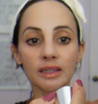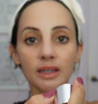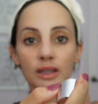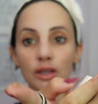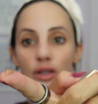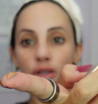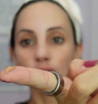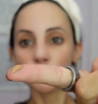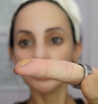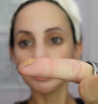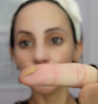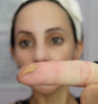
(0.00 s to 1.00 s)
of
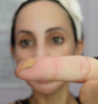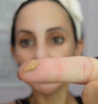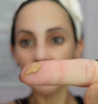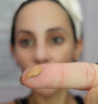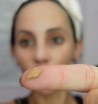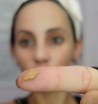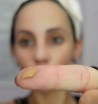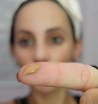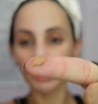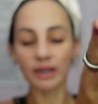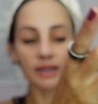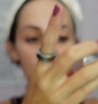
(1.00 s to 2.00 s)
see like how
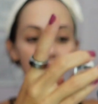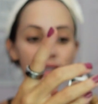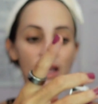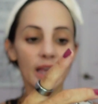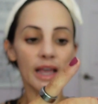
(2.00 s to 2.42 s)
dark it is,